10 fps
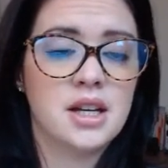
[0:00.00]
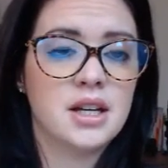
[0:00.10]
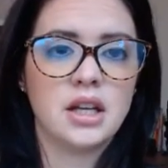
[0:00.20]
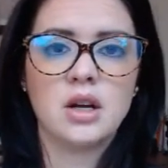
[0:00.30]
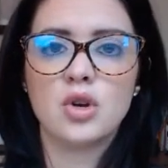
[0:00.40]

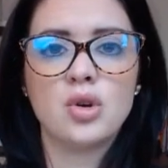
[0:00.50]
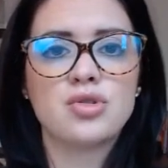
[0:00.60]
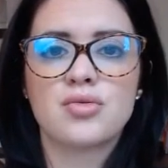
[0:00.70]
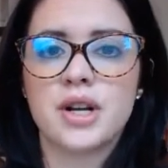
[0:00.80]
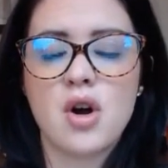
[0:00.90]

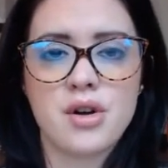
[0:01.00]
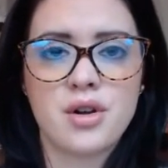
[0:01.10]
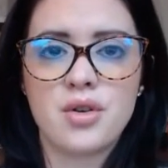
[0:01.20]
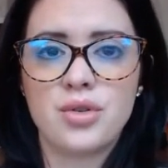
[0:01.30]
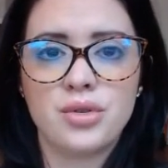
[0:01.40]
ghostwritten
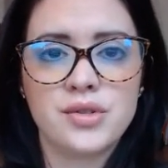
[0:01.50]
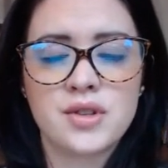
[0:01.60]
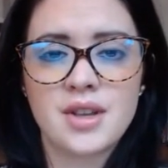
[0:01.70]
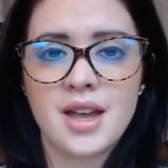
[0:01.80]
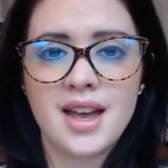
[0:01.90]

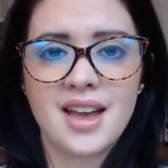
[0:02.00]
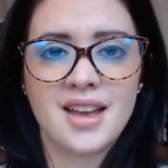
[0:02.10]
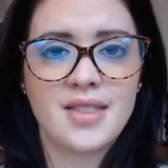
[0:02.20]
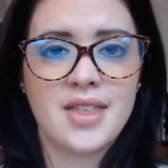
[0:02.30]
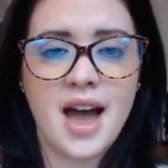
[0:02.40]
articles
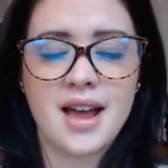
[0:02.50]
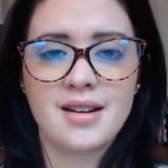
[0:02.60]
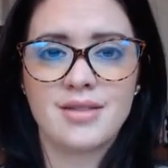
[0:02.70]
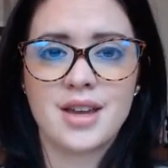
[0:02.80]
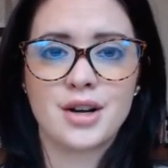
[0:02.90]
that
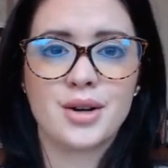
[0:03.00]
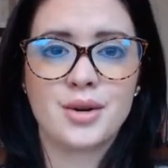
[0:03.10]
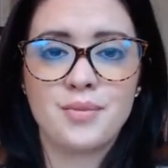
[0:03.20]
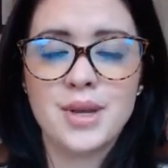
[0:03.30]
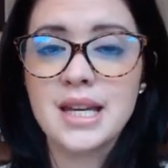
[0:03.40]

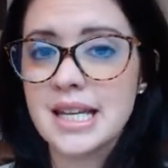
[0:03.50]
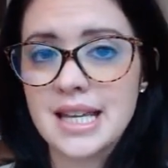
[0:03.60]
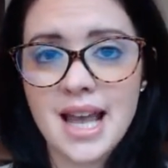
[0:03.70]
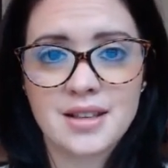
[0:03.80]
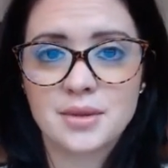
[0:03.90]
their BD
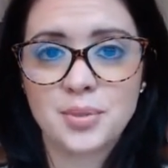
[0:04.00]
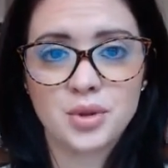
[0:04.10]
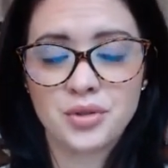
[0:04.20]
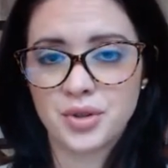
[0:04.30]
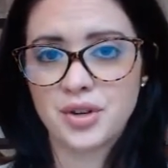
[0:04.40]
has
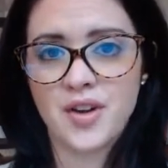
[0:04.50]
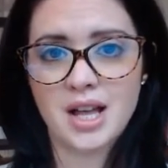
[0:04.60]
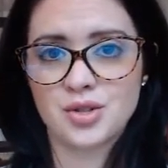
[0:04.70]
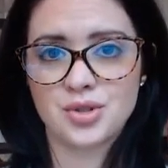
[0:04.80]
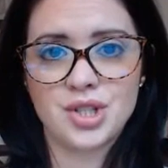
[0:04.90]
approved for
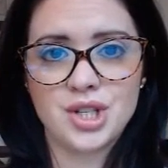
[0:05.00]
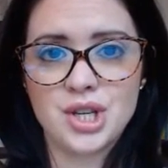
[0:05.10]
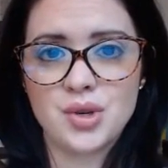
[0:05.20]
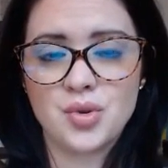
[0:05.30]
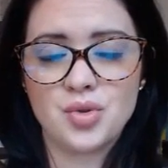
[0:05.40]
advisors to
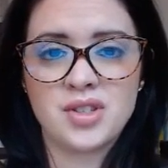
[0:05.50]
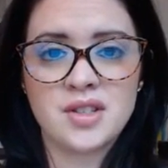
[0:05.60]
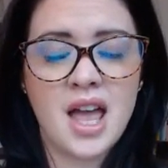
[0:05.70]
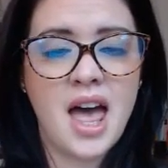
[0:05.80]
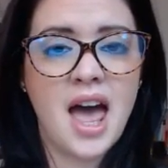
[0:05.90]
use.
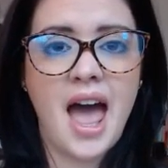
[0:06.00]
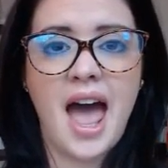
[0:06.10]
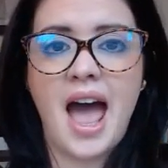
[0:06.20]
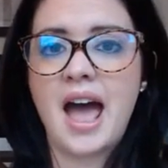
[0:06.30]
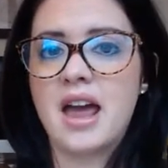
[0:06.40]

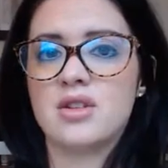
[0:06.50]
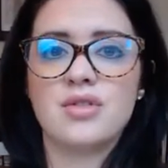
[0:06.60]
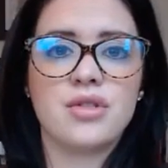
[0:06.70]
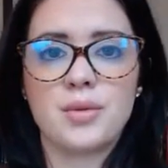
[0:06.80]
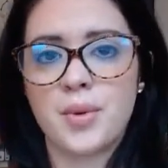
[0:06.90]
And
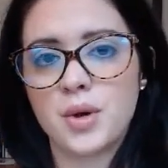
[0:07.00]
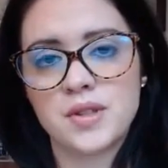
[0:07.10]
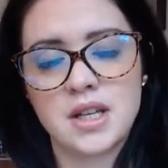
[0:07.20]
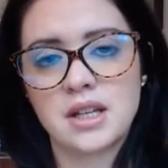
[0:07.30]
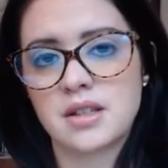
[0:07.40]
they're
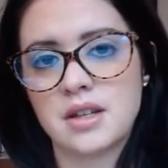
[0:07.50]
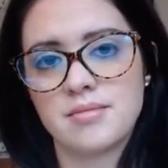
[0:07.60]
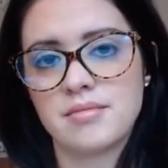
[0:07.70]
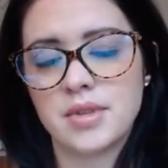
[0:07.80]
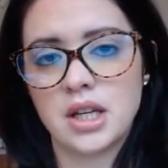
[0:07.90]
posting
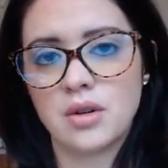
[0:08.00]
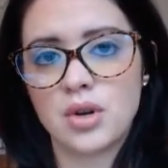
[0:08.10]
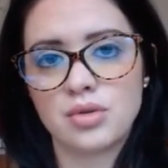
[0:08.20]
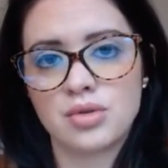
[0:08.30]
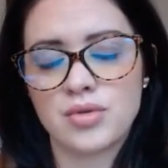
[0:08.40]
some,
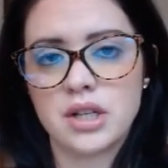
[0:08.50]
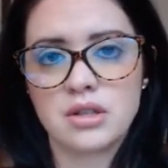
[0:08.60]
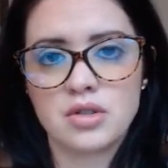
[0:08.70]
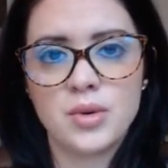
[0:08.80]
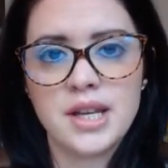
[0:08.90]
ghostwritten
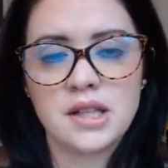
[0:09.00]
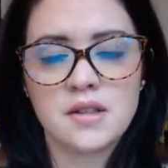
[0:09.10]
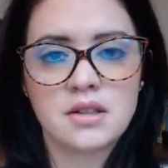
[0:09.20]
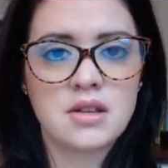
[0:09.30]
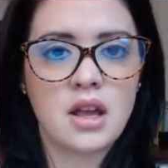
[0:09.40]

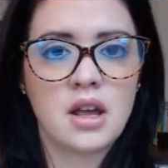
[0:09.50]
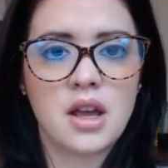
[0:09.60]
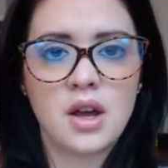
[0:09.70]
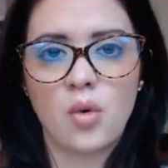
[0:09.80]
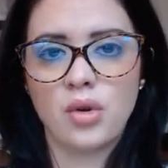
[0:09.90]
tweets,
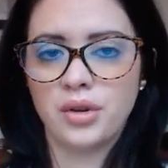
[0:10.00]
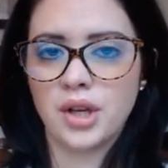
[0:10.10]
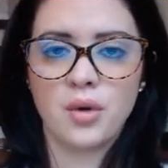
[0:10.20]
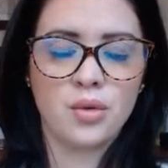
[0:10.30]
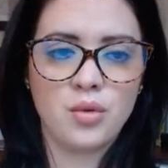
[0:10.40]

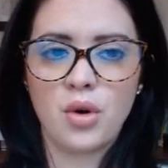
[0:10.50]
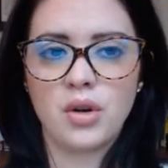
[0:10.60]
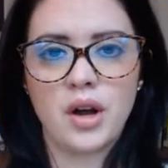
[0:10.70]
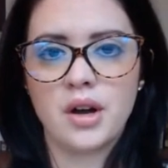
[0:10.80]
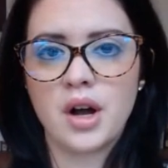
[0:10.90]

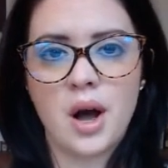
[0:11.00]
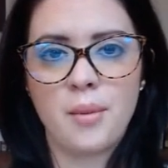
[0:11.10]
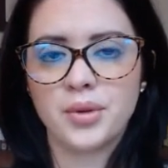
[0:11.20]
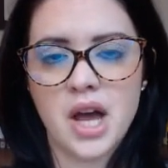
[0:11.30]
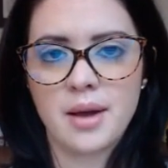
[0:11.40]
a couple
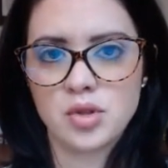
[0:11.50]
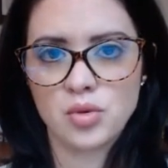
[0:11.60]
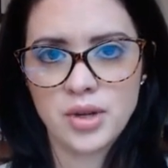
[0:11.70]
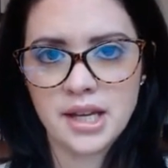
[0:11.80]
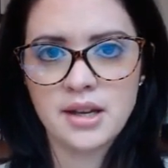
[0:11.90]
times a
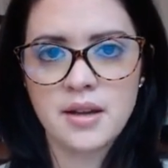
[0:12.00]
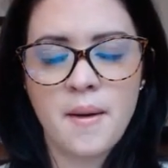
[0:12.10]
week.